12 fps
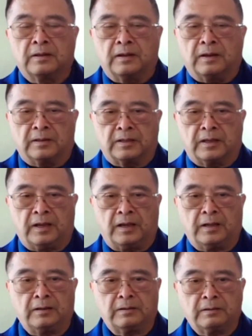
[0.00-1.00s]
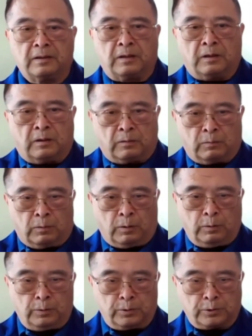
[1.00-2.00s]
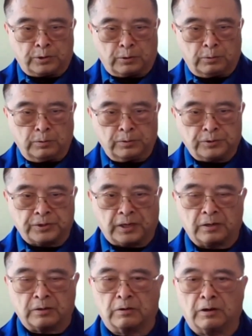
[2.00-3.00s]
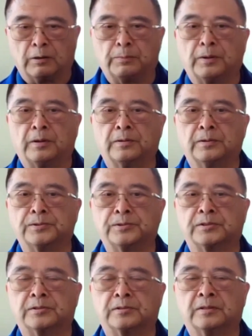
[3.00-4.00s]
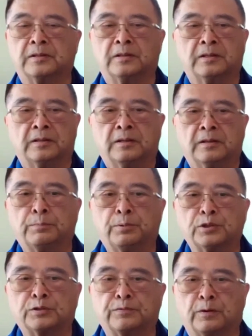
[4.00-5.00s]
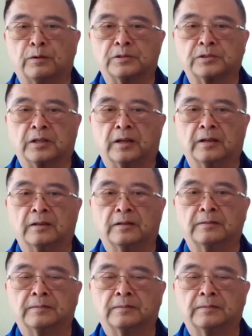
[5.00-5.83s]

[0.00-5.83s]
At the end, roll your shoulders, sink your elbows, push forward slightly.